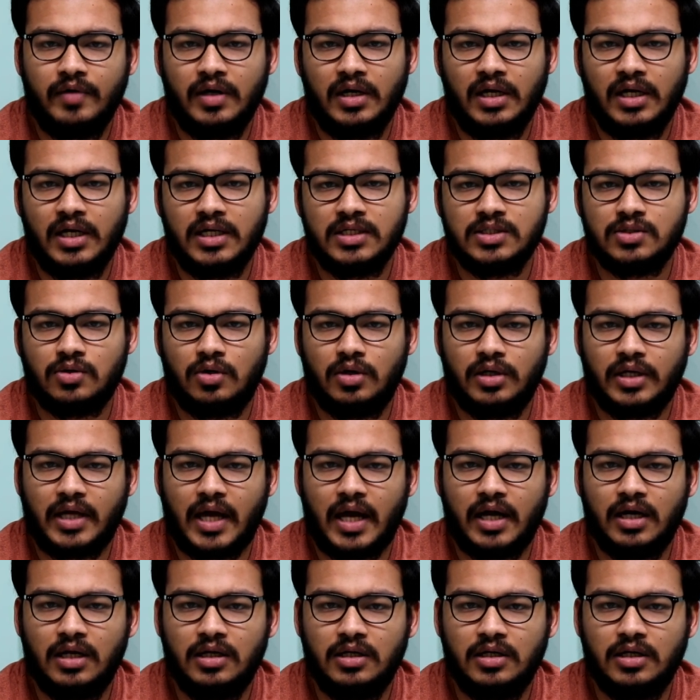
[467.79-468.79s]
Whereas on
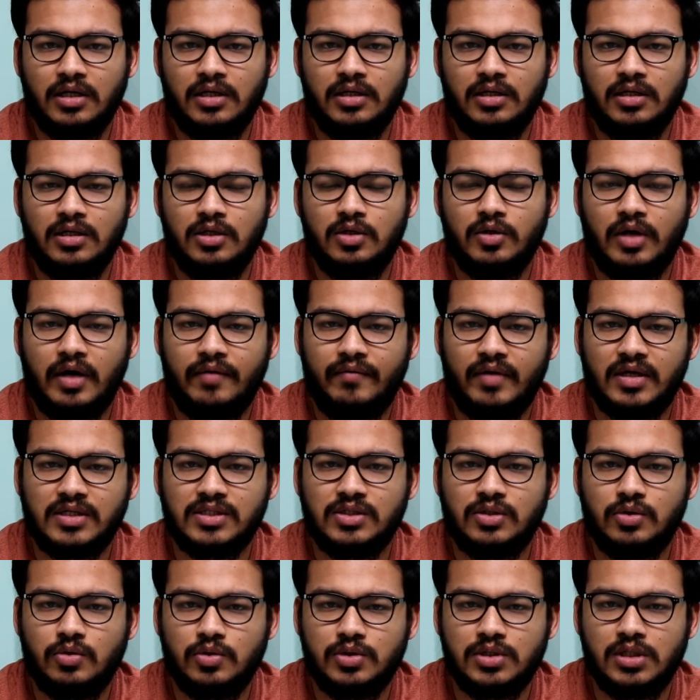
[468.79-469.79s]
Kaggle kernel, you have
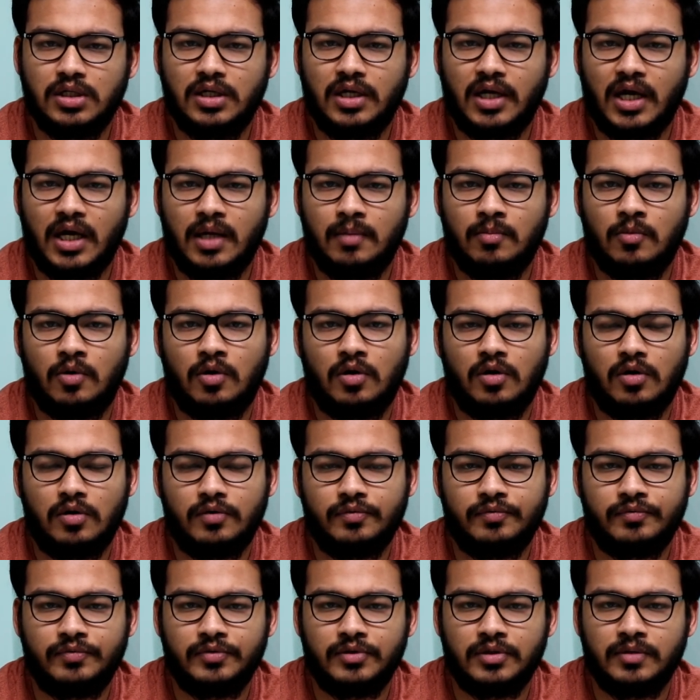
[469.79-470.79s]
execution time
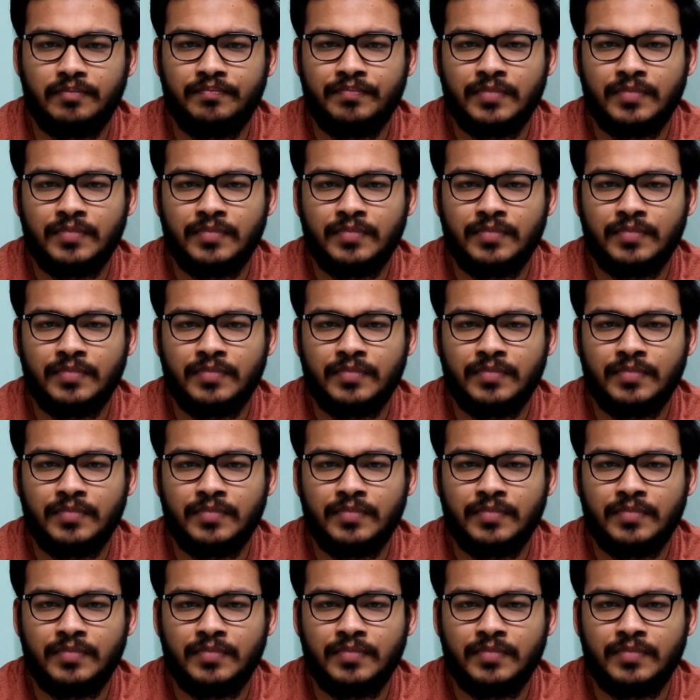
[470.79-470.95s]
of